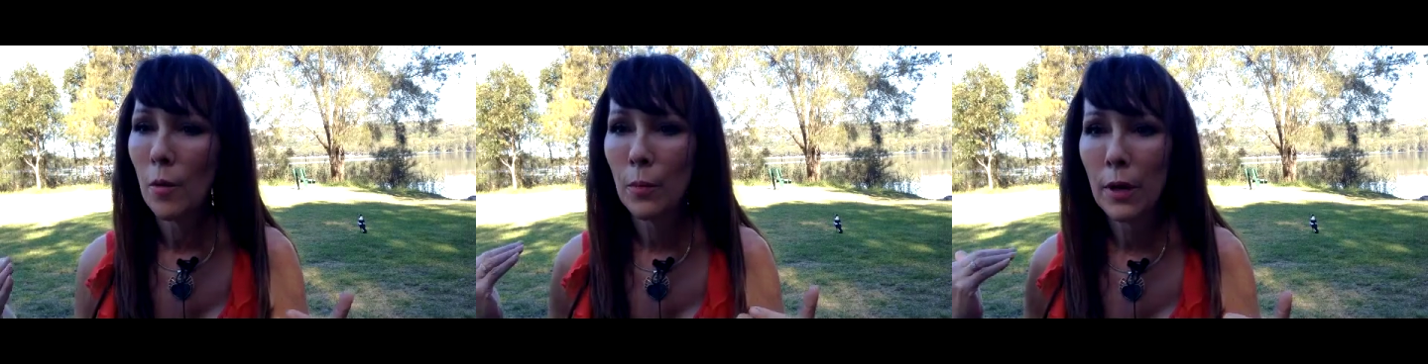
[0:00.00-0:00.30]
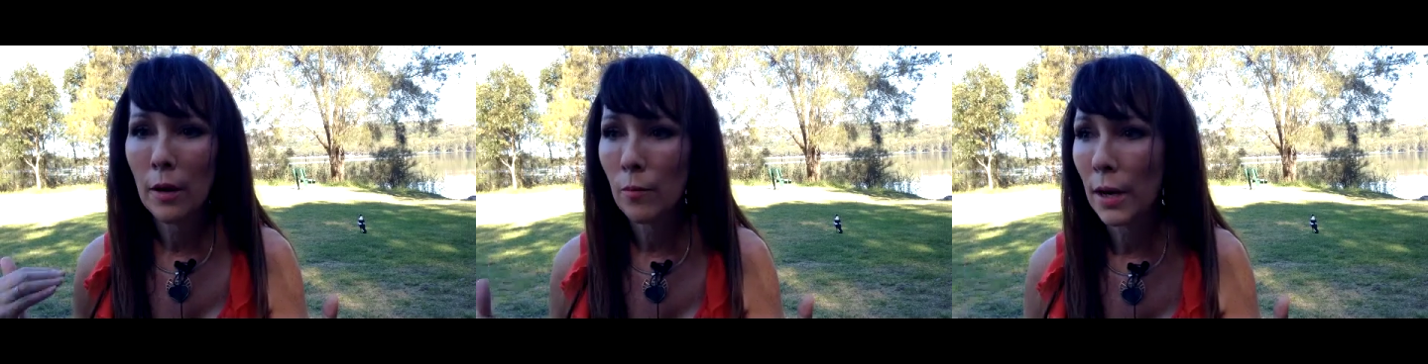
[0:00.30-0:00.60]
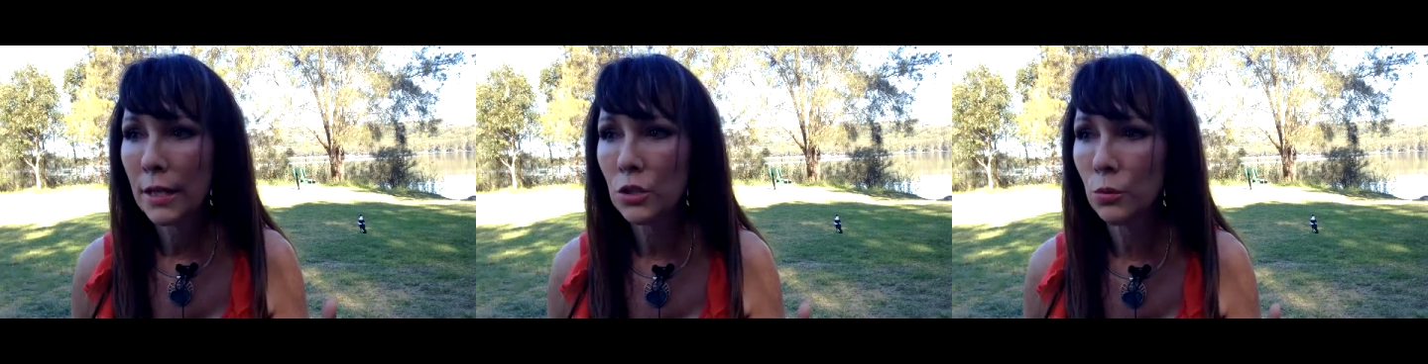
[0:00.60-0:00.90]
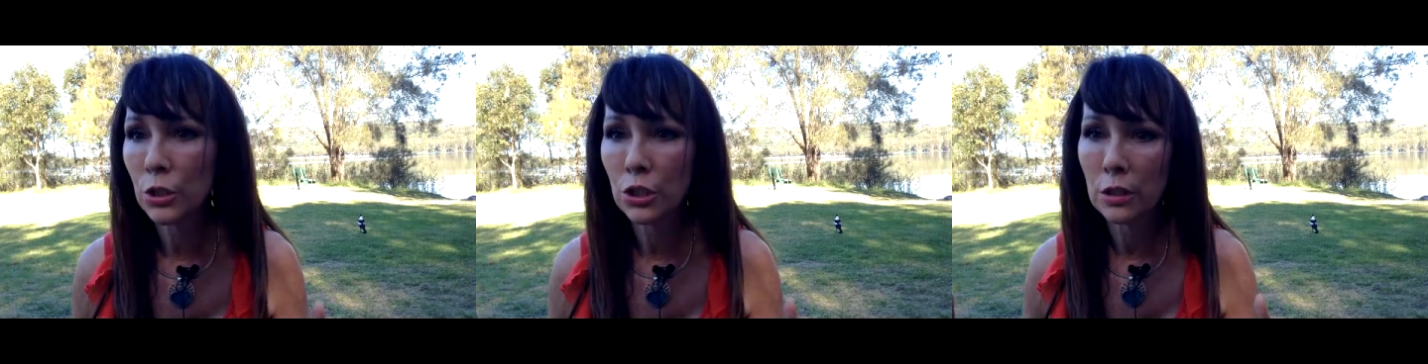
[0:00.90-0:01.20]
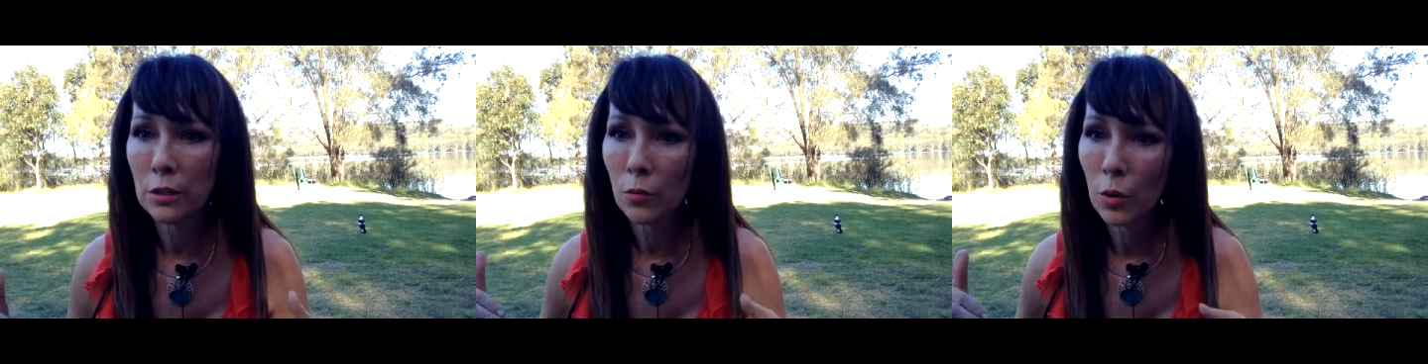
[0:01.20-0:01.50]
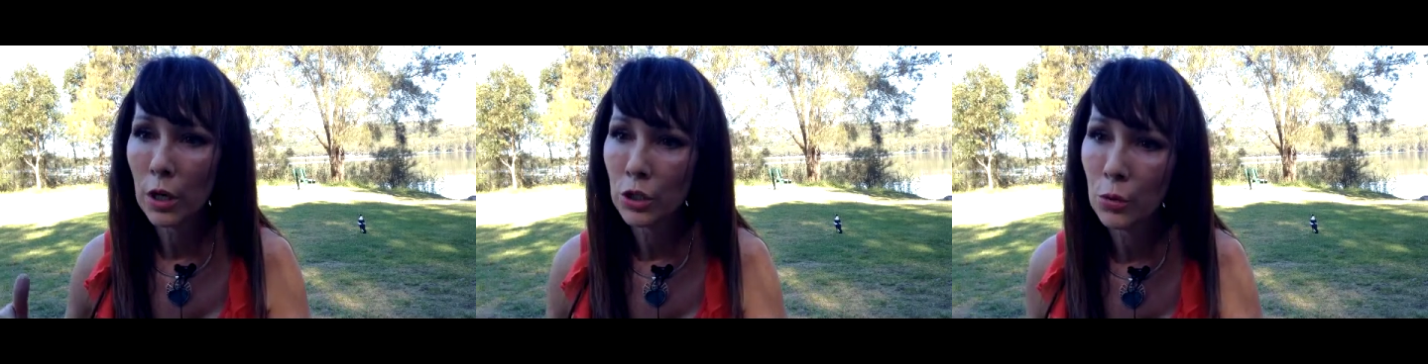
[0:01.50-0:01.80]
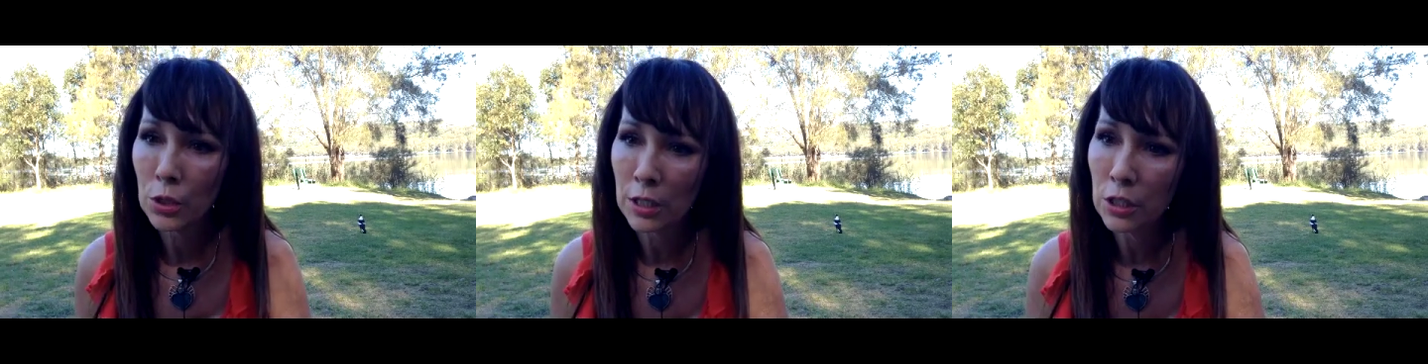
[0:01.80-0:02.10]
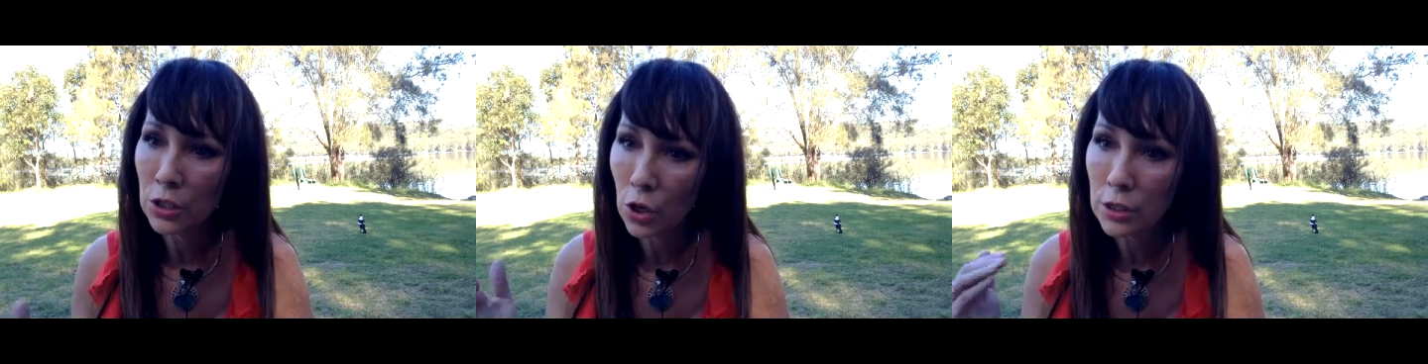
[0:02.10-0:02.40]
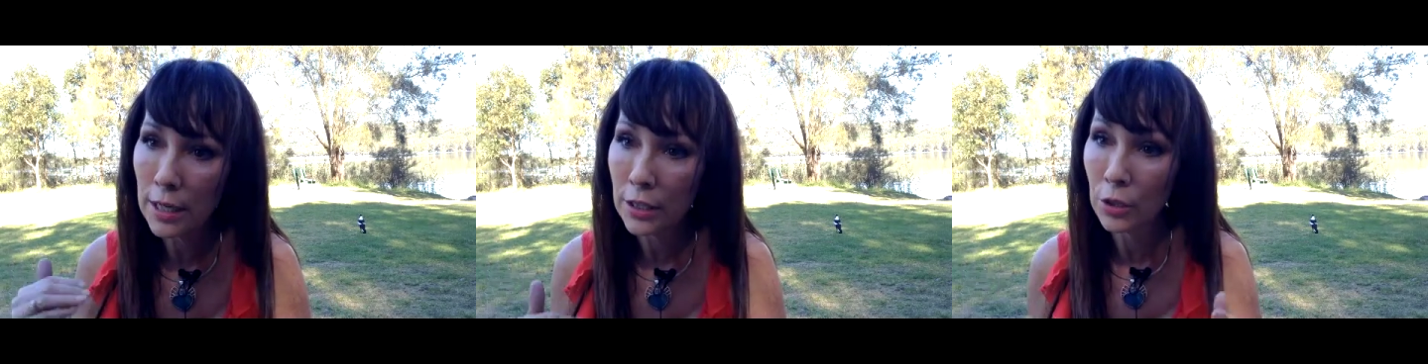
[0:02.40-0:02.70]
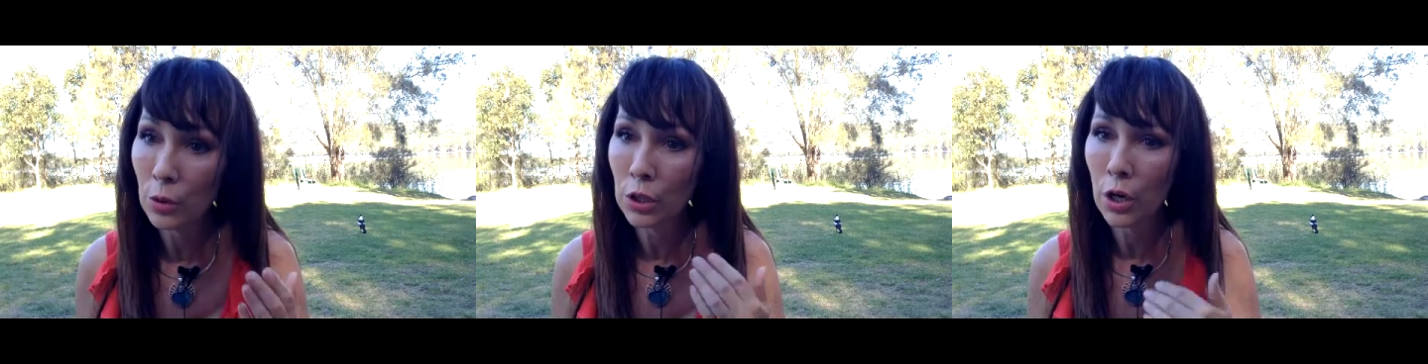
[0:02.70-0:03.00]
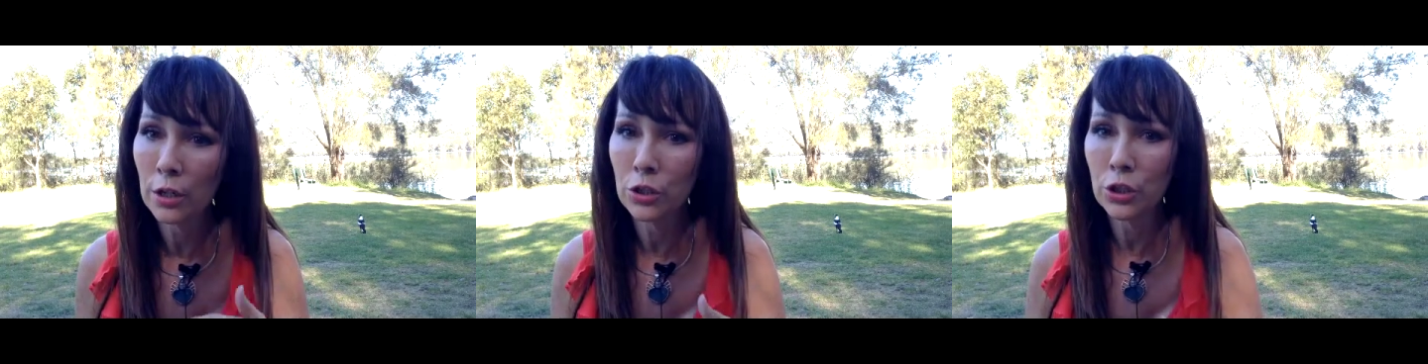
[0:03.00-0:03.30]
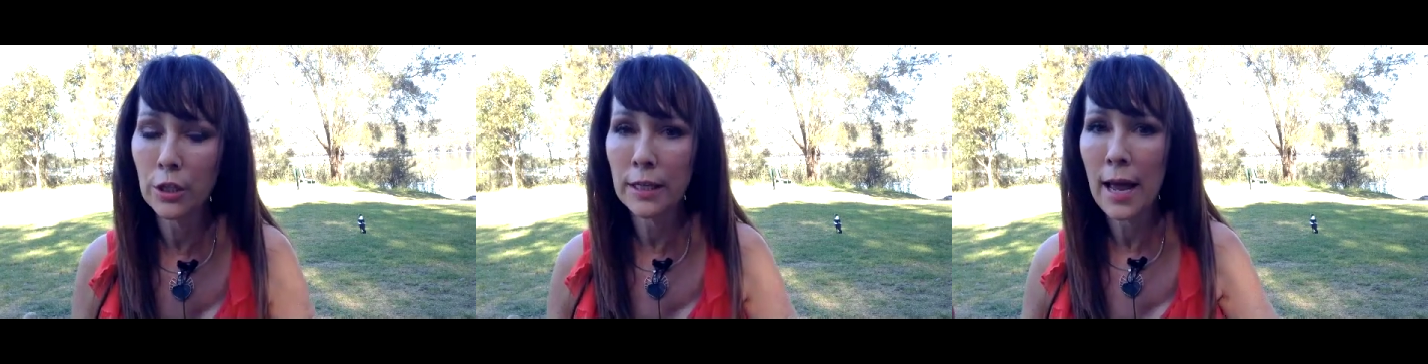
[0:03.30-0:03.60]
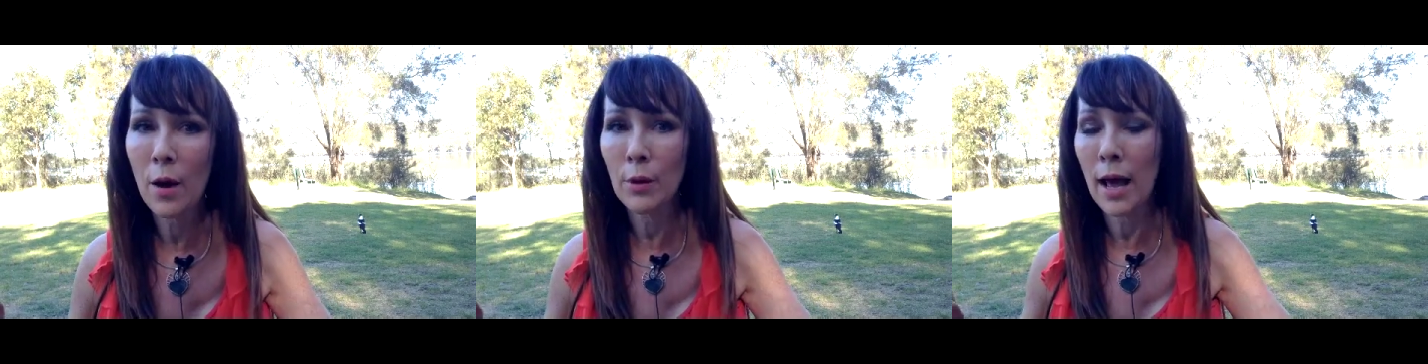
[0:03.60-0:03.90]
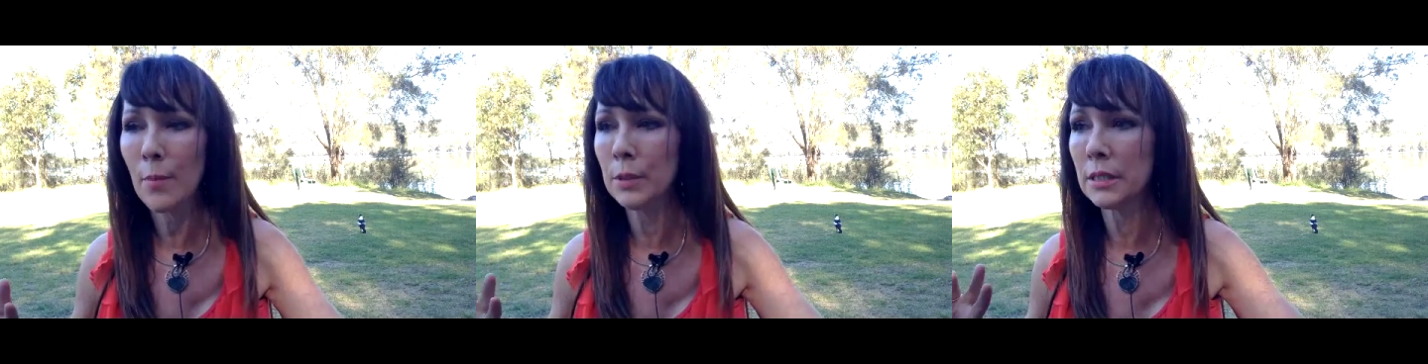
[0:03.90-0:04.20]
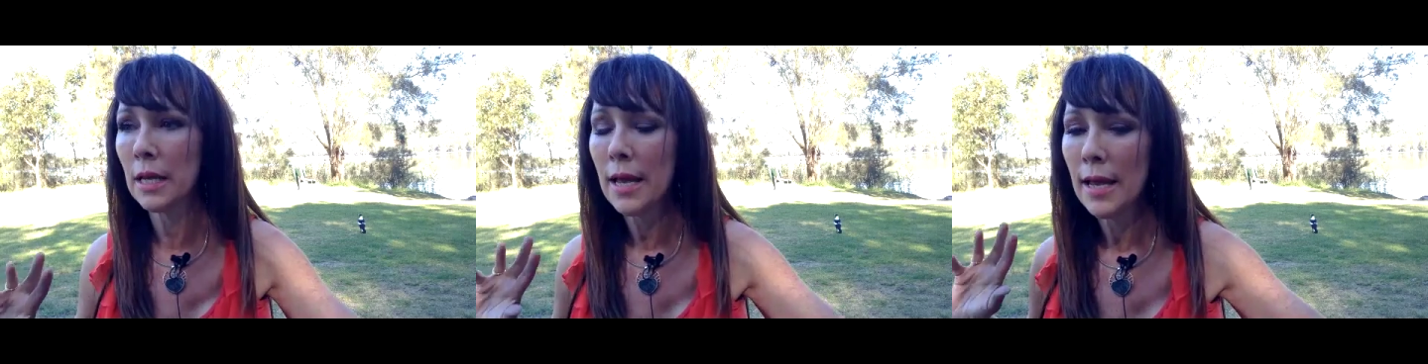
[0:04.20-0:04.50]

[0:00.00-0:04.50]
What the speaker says: But my intuition, what I do is I just start taking you on a guided journey, and how it happens